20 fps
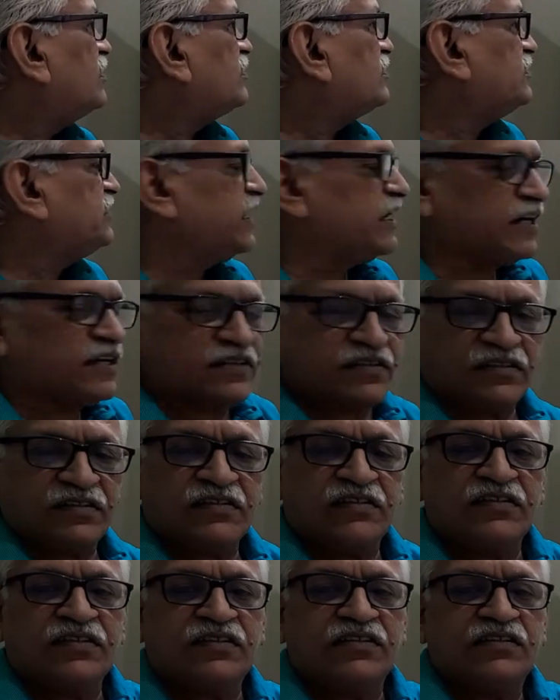z,
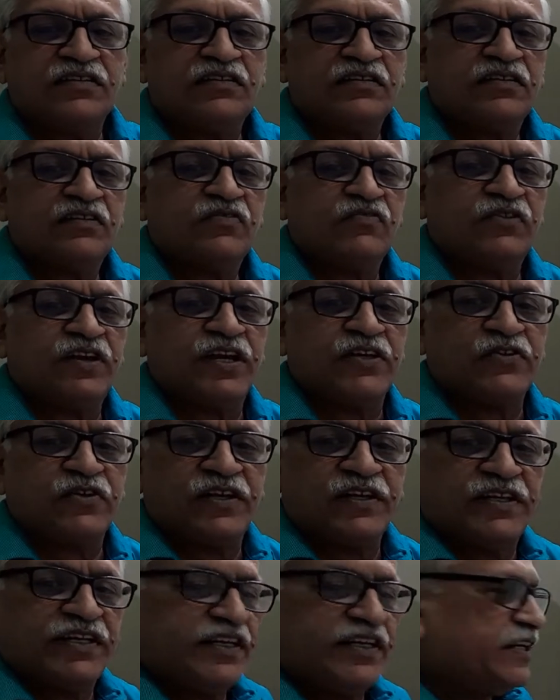we have to
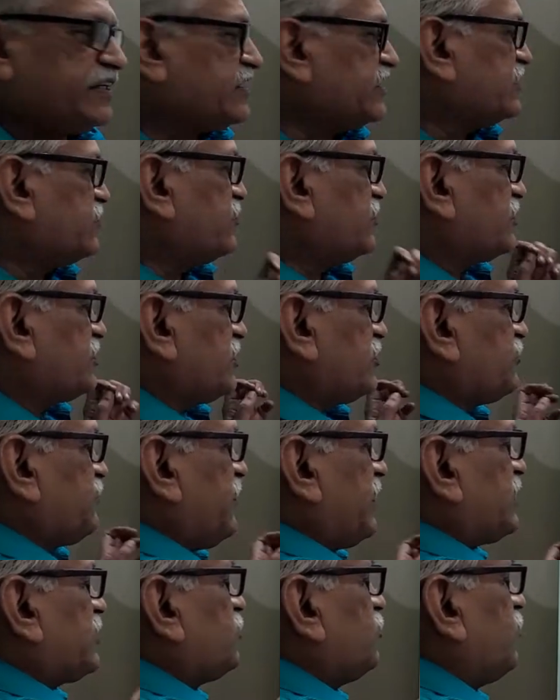integrate it with
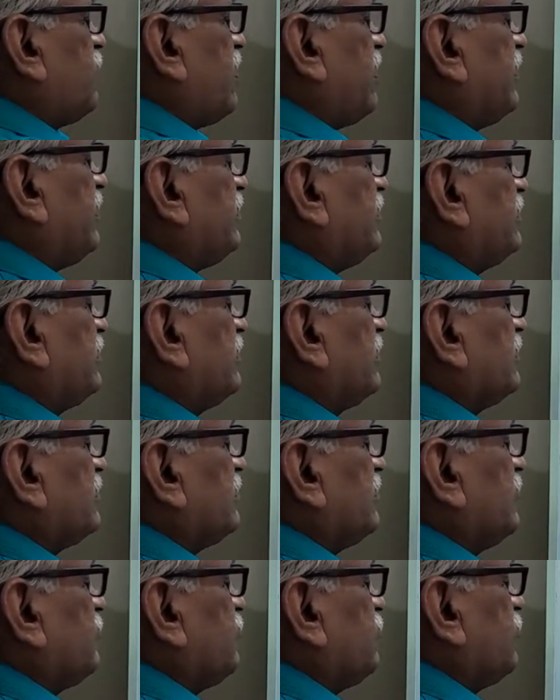respect to y.
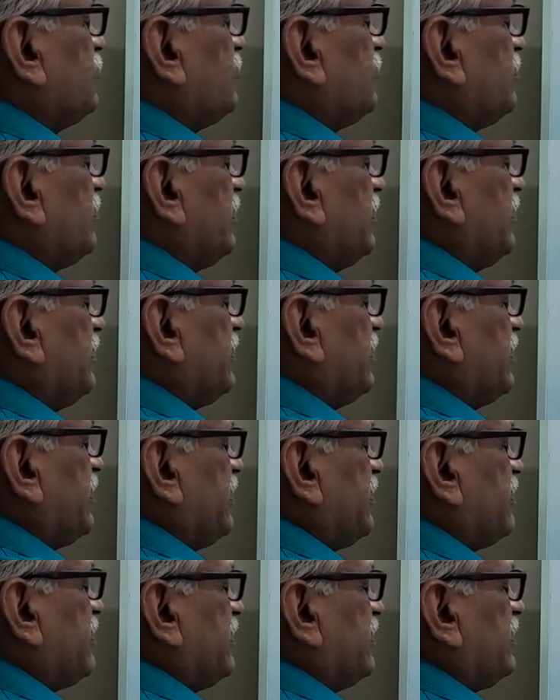Therefore,
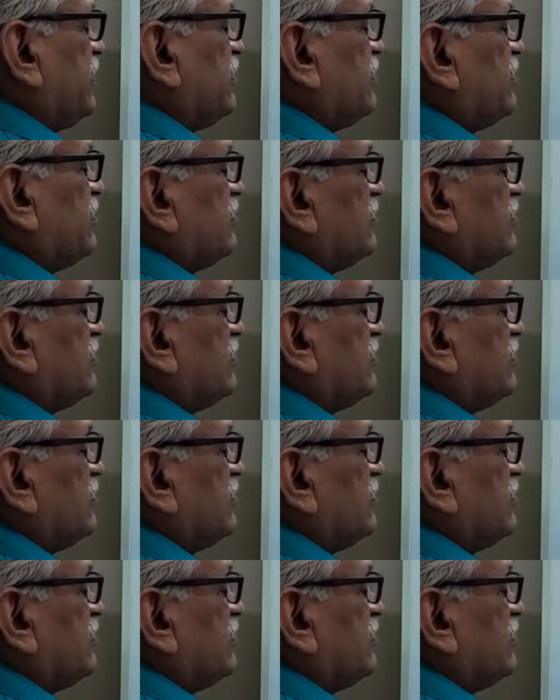integrating